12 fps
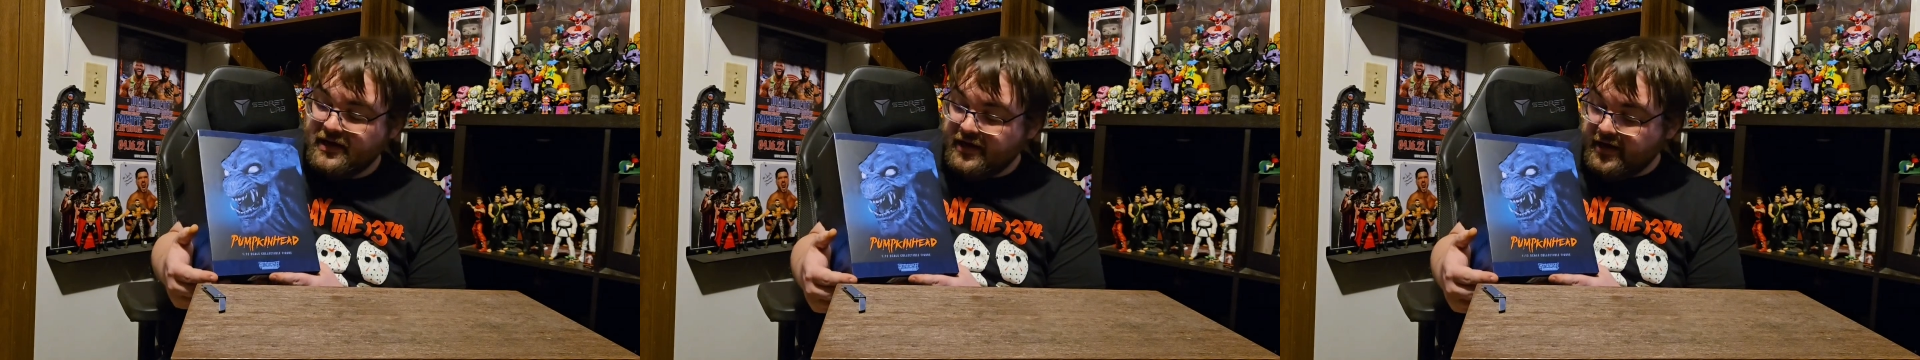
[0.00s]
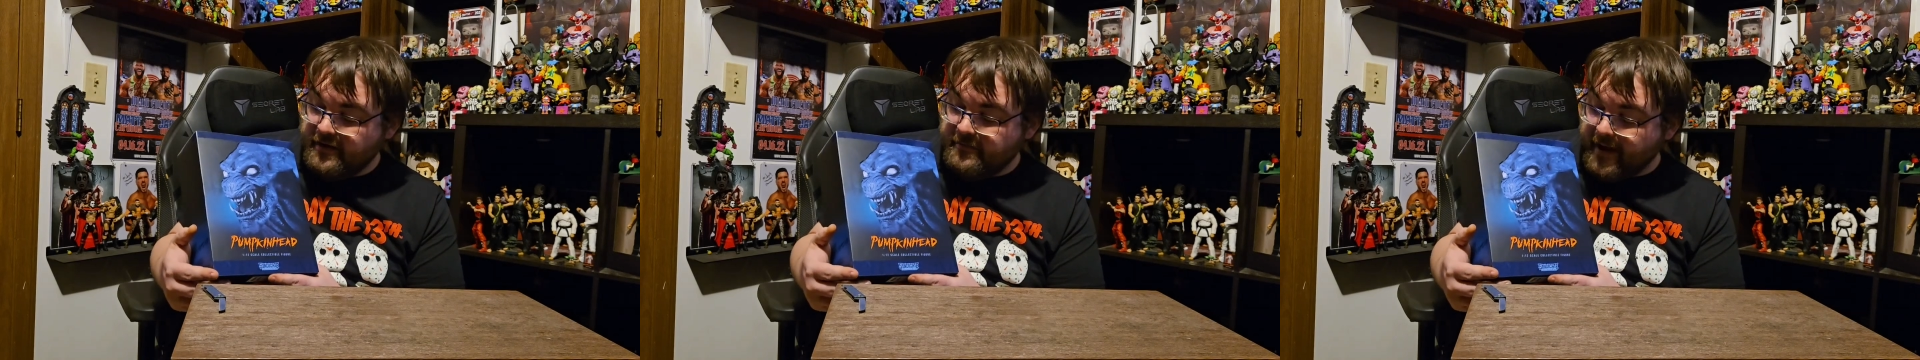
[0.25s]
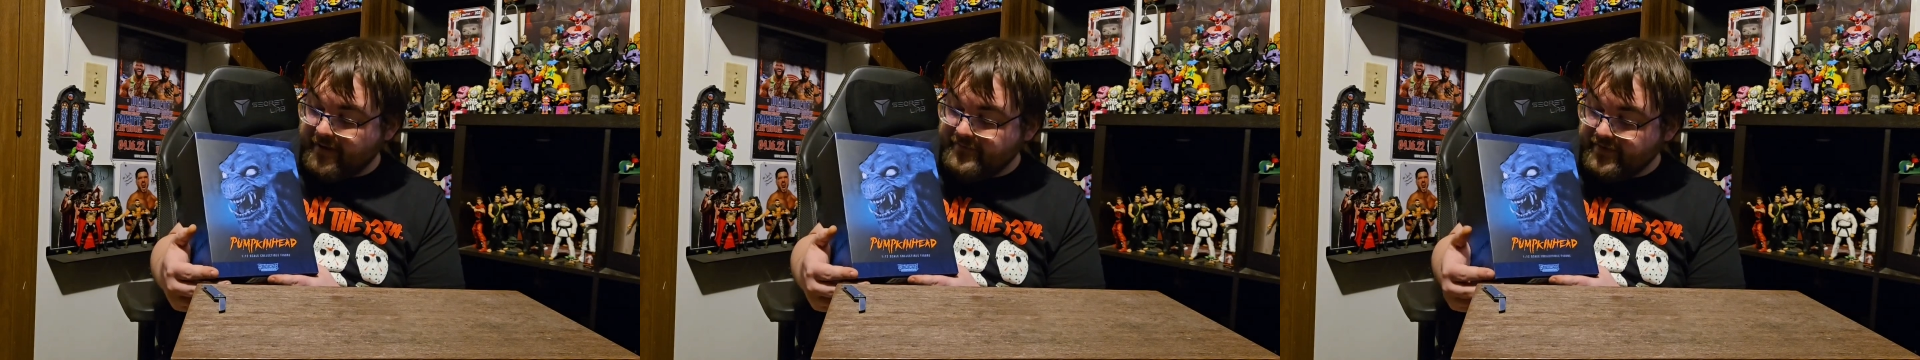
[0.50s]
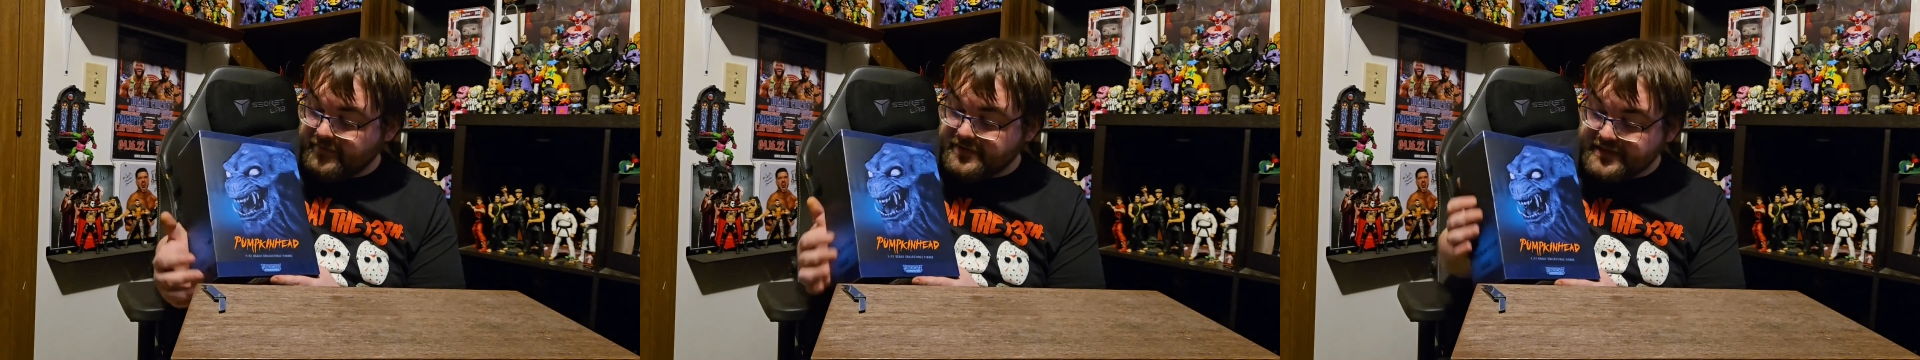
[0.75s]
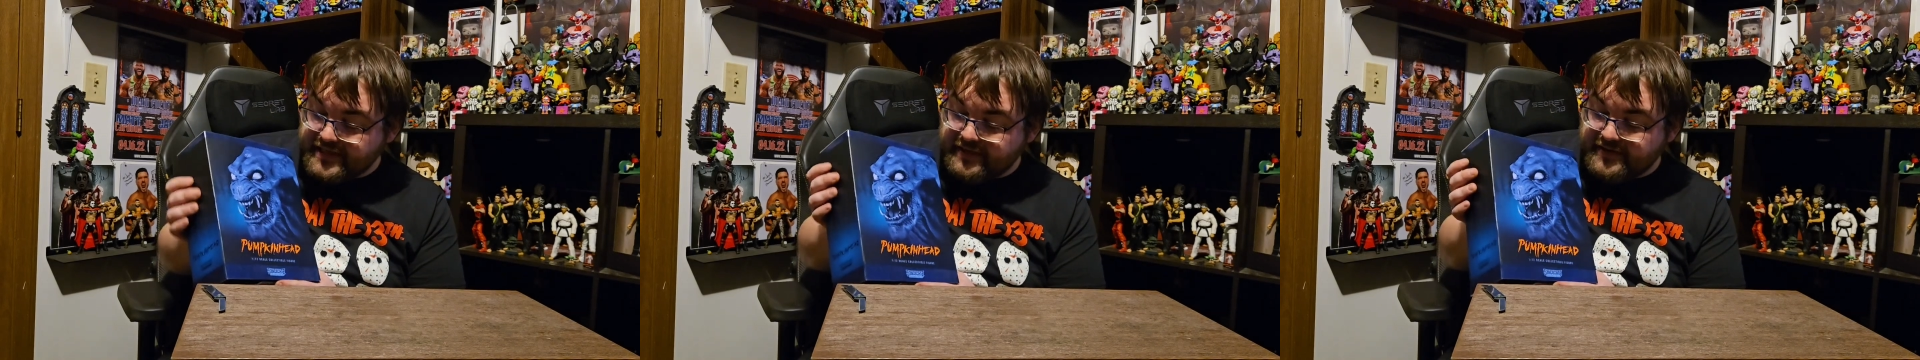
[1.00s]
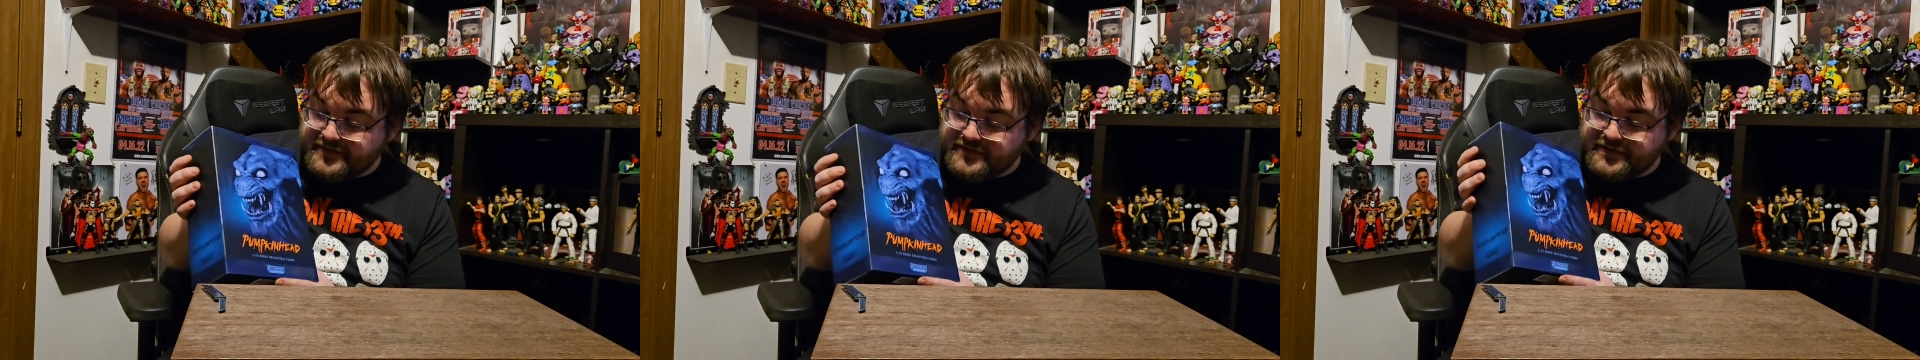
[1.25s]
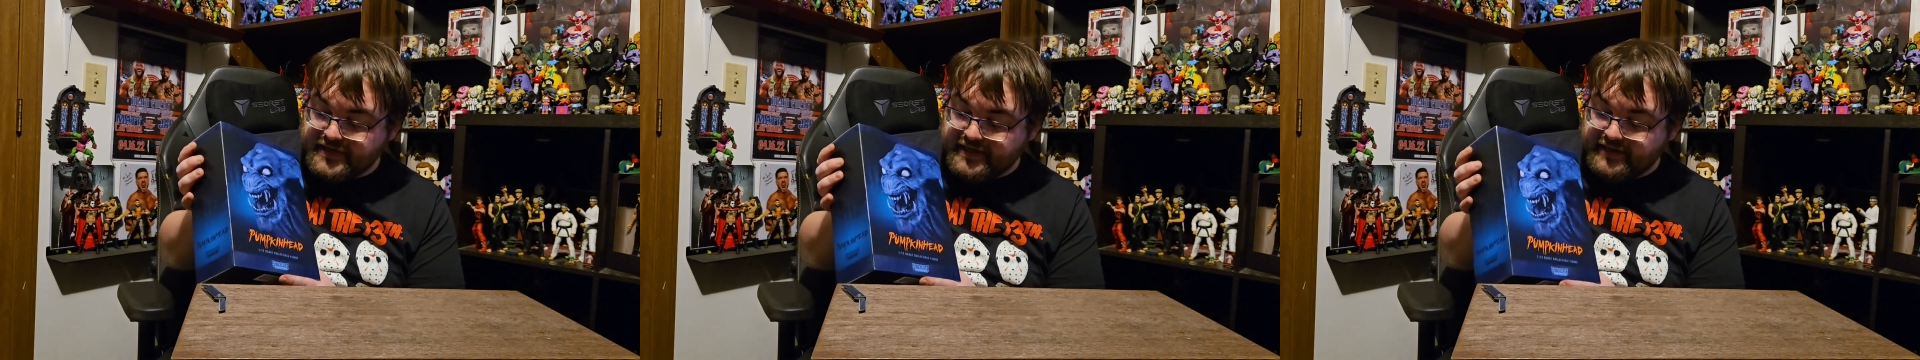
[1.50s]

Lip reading: I've never seen this or seen